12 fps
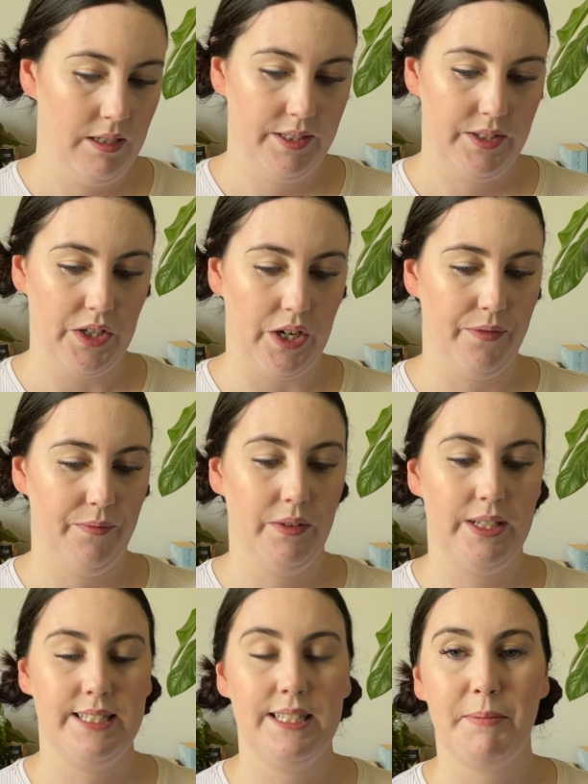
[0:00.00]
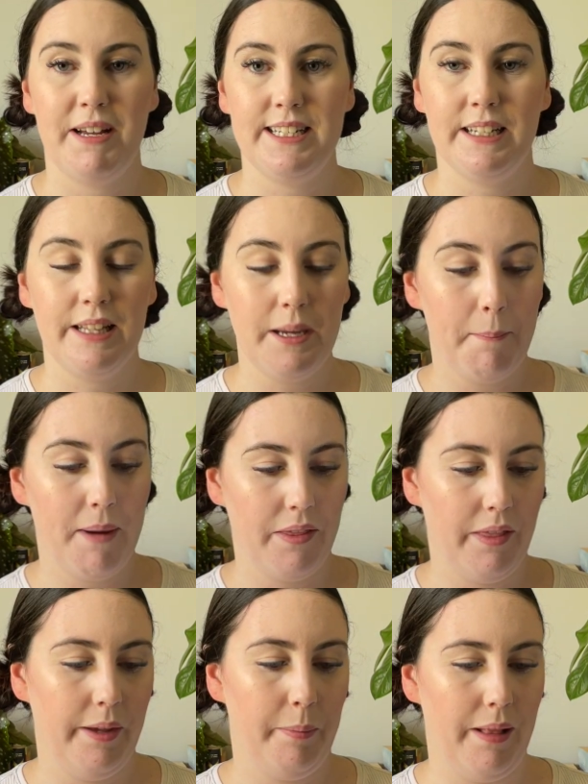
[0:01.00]
So this is basically a
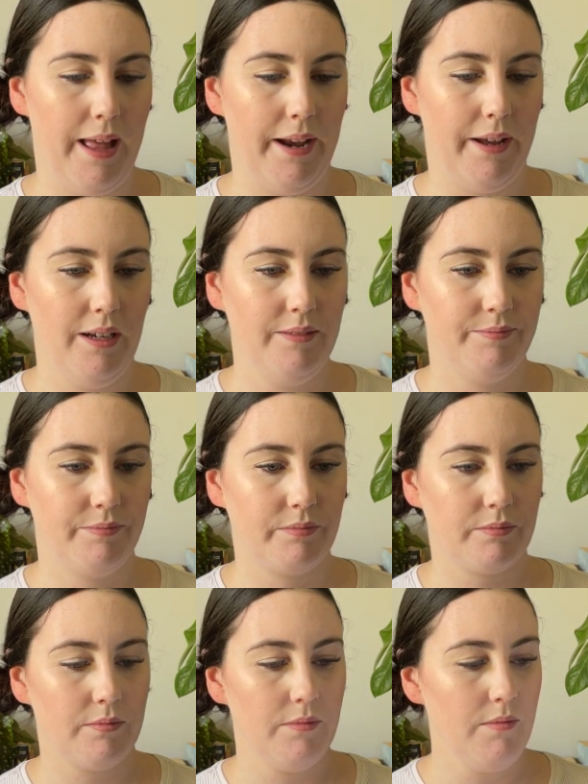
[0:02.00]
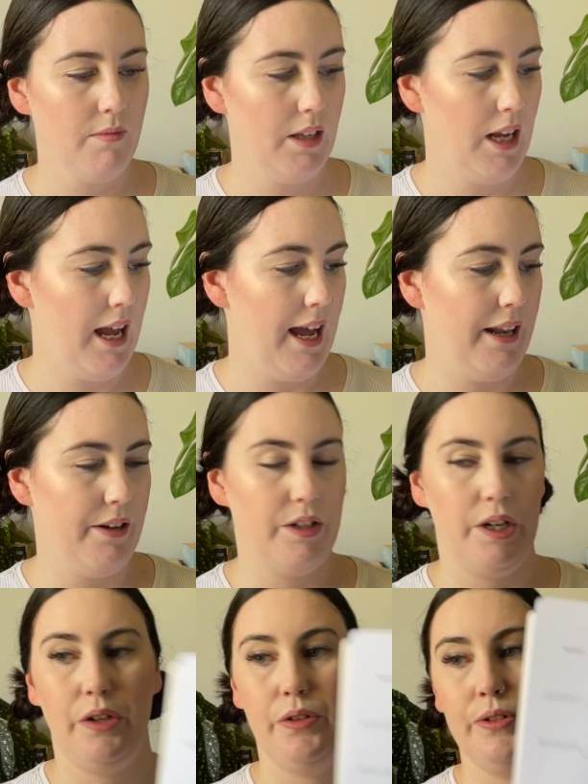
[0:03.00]
monthly planner, and
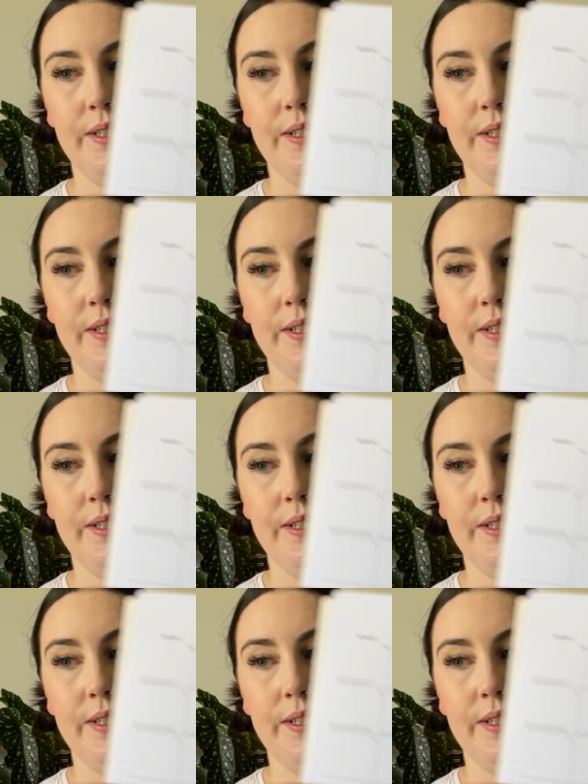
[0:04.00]
you